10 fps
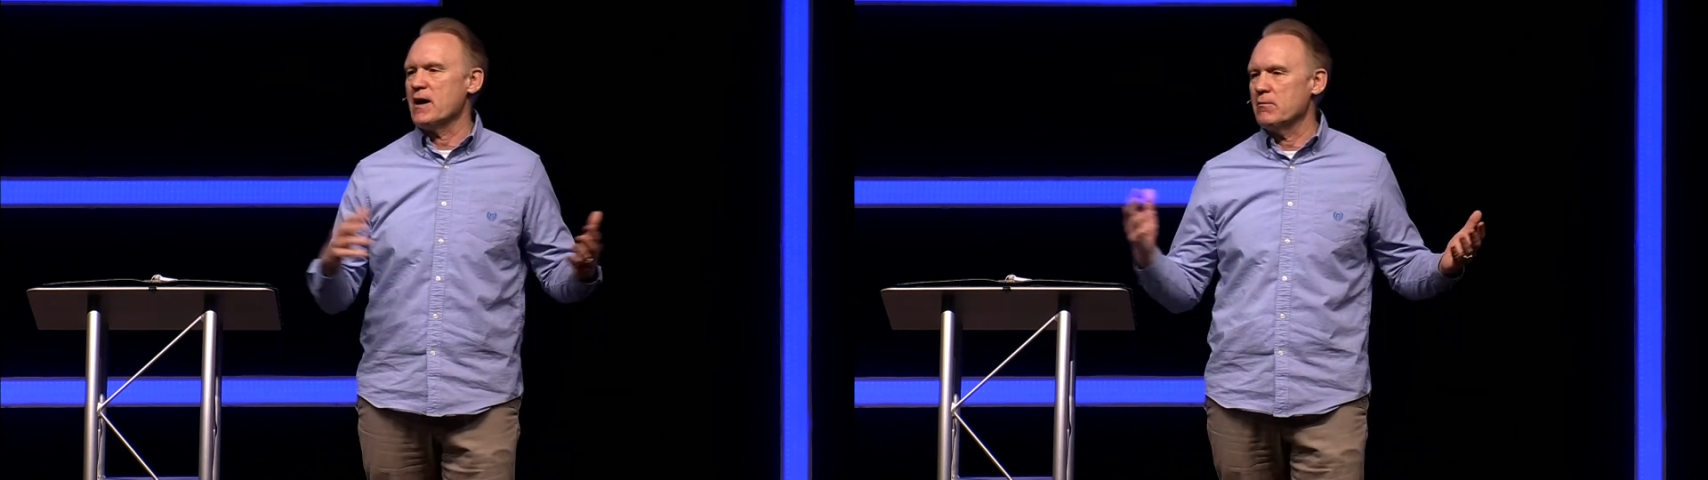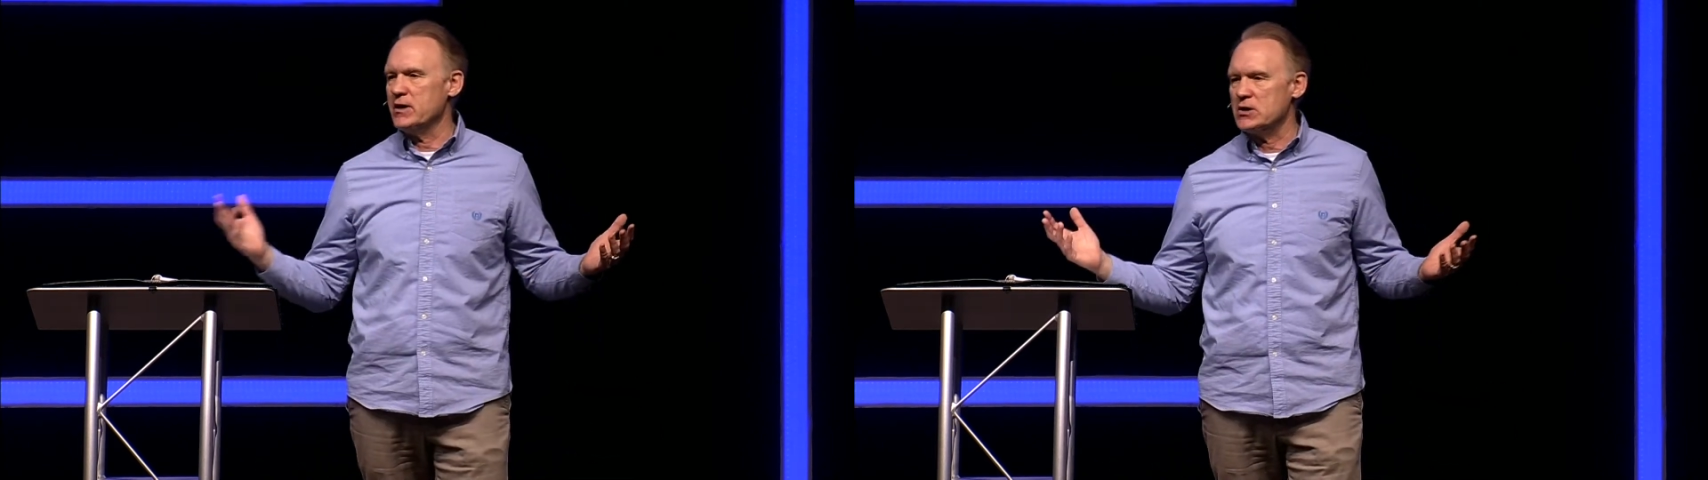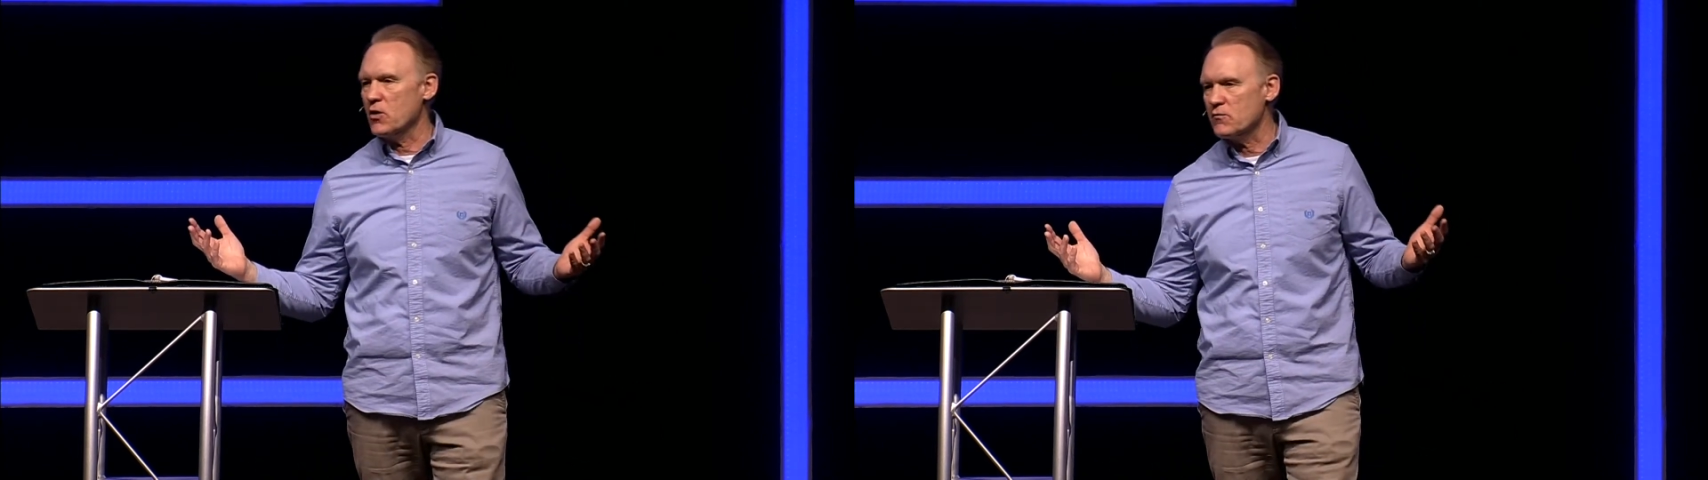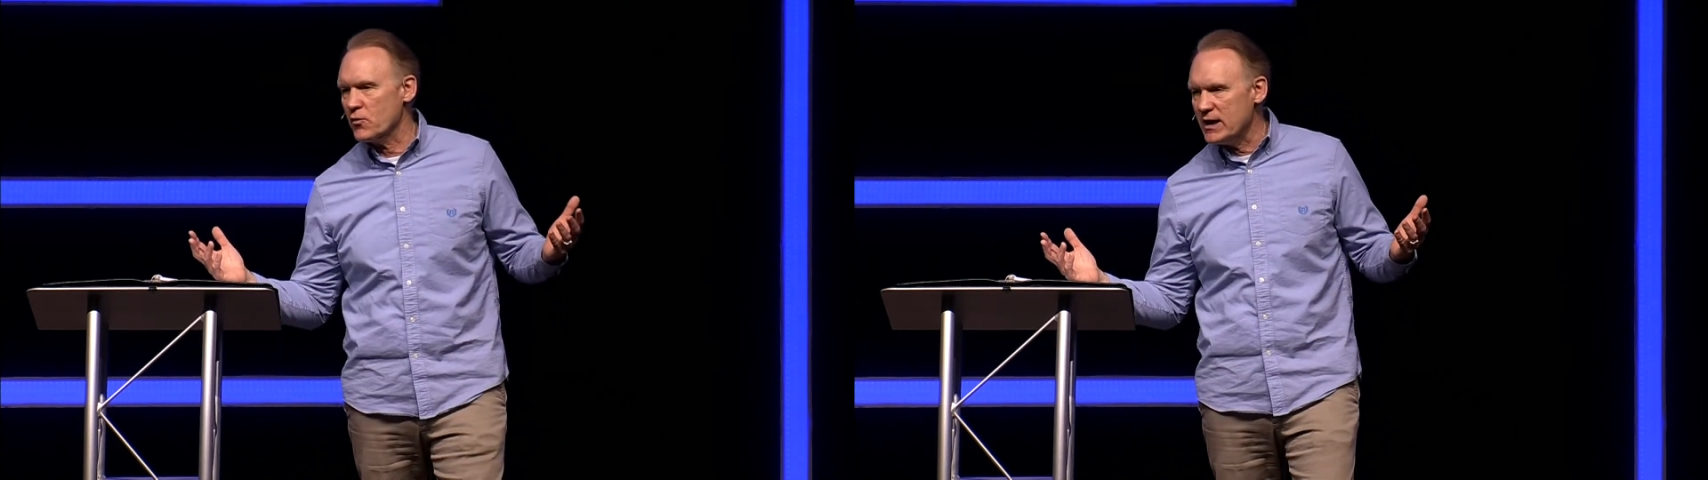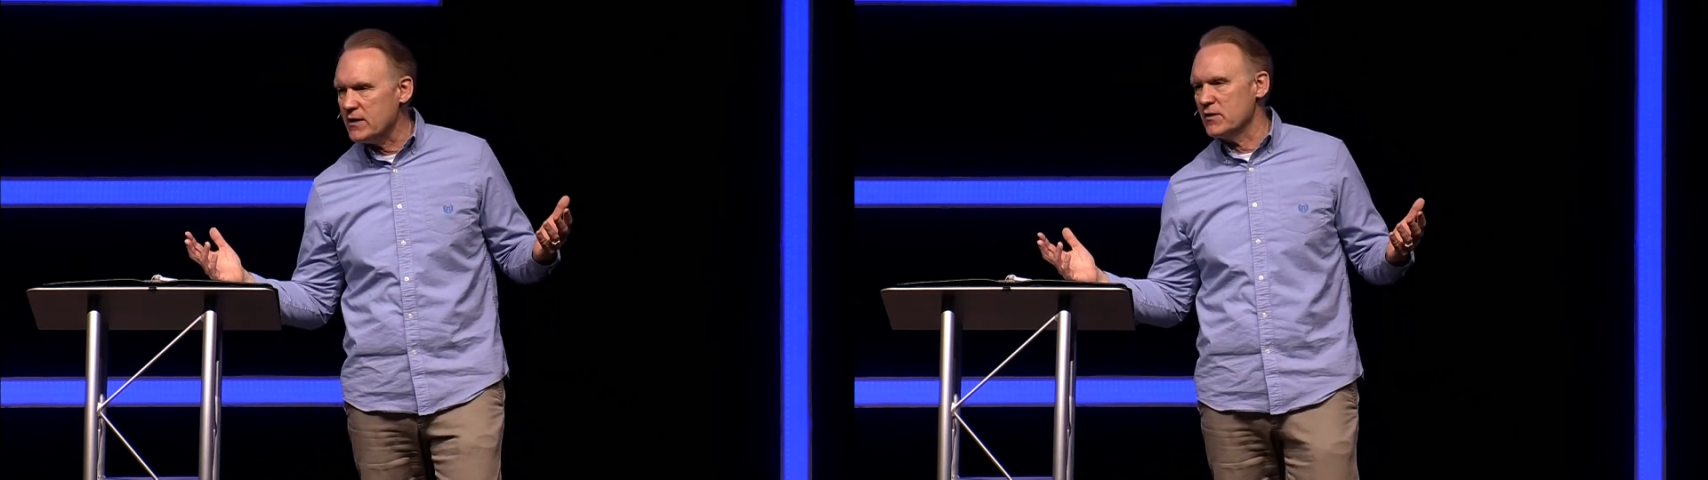about being known
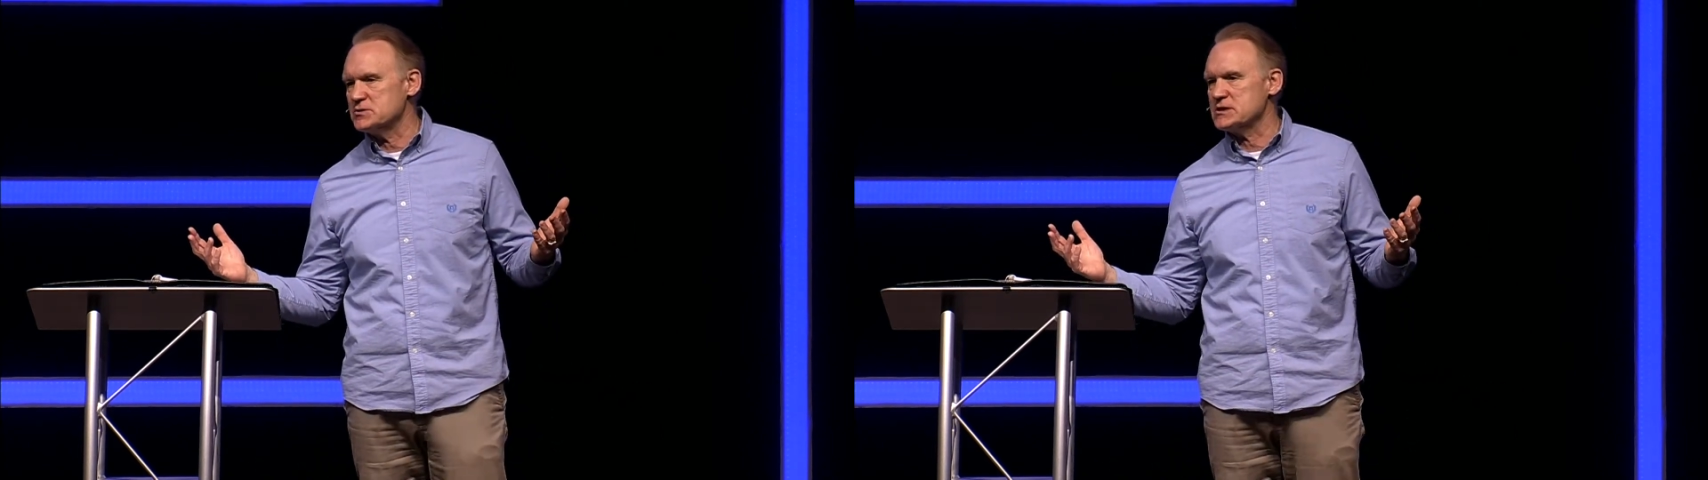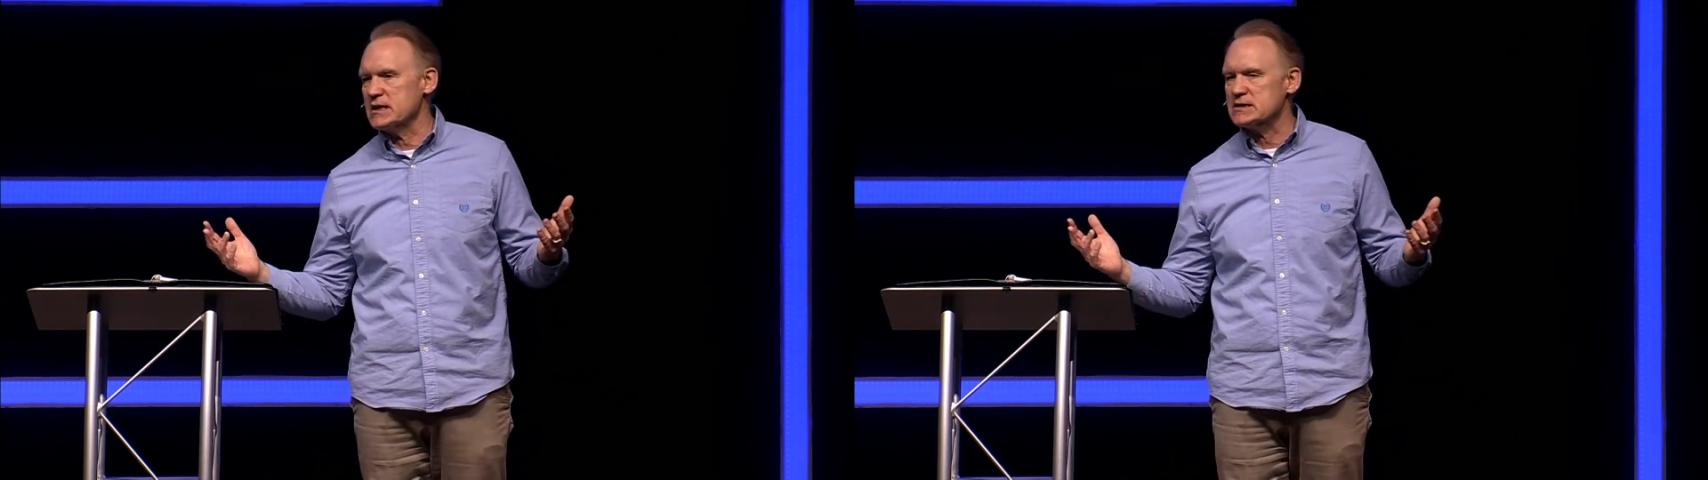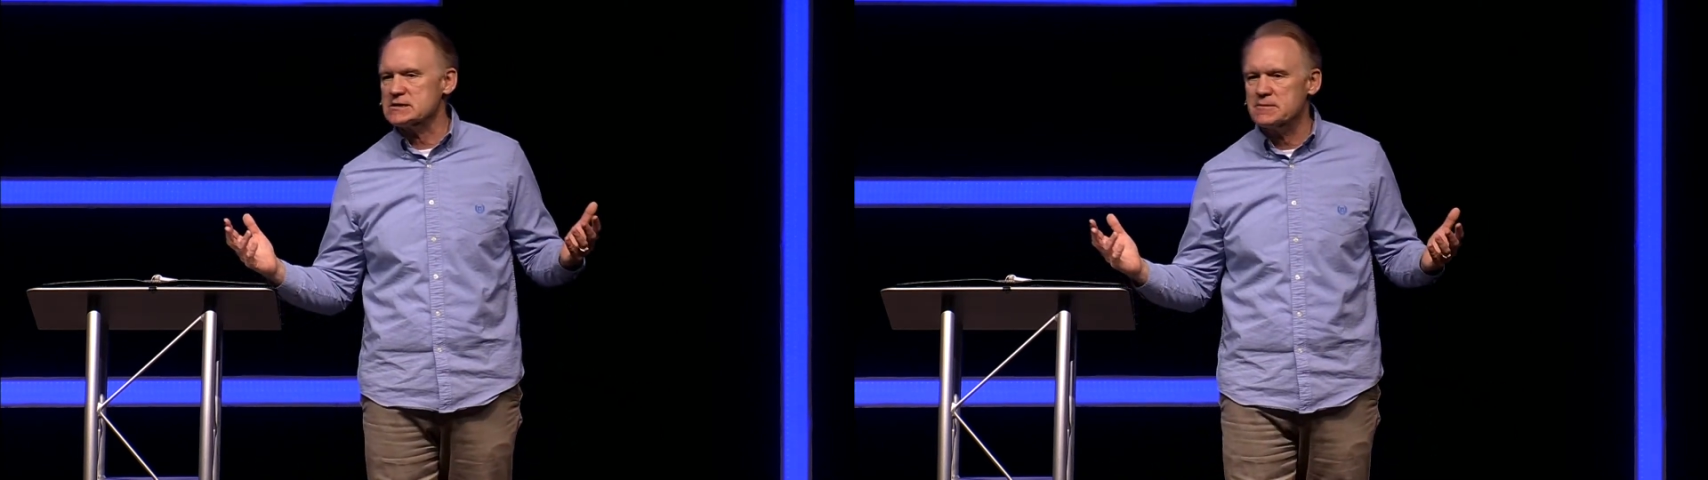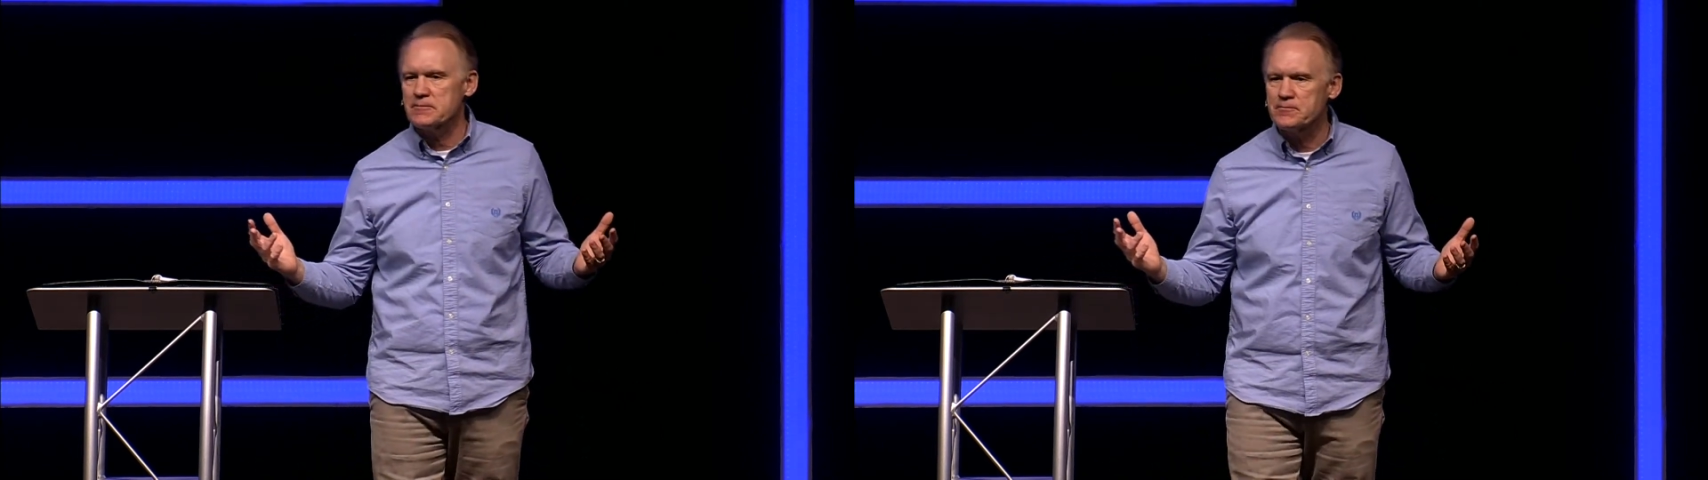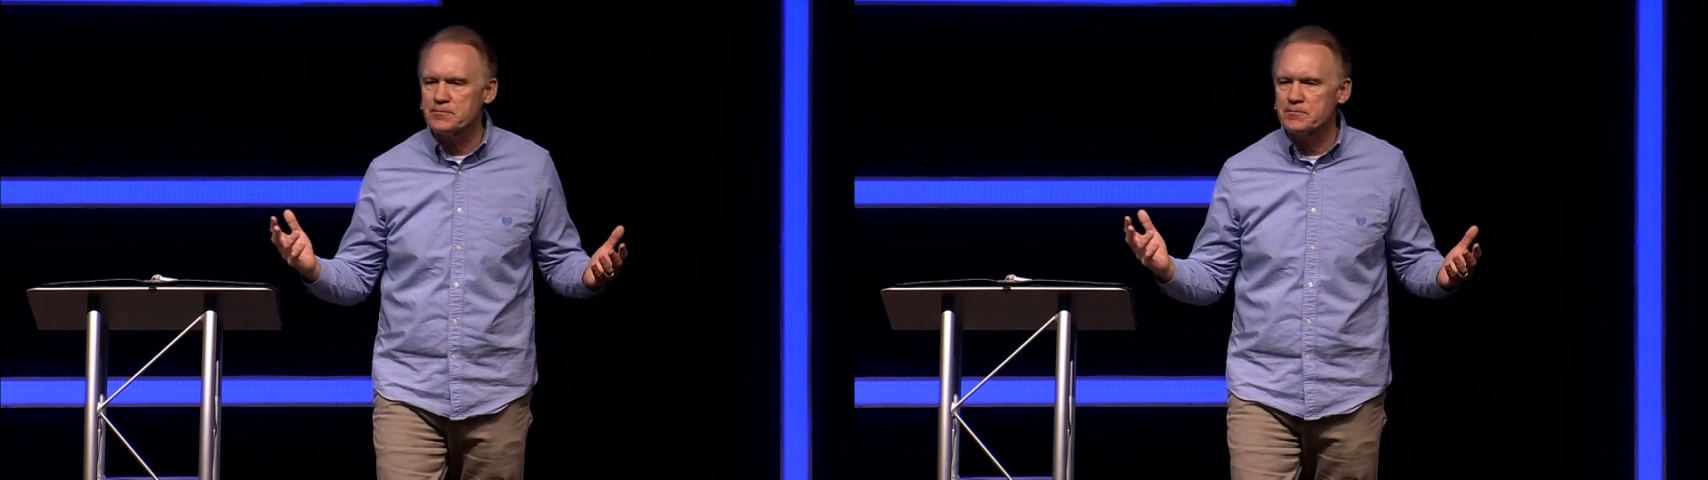for any of those things.